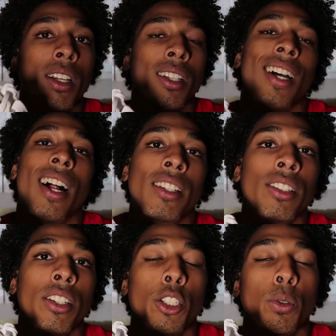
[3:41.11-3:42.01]
is
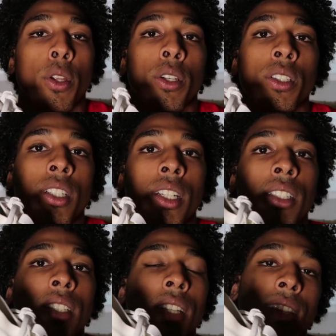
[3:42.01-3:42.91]
honestly just one of those
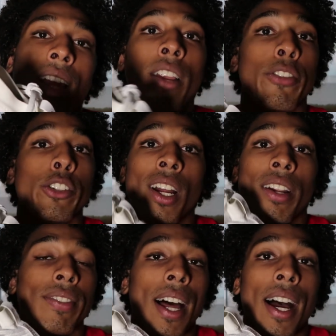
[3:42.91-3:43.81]
cleats that if you're trying
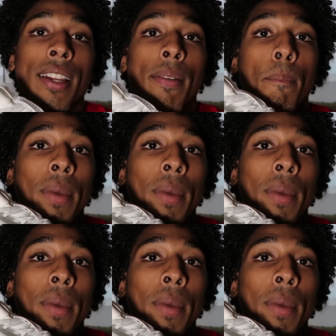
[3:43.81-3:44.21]
to fly,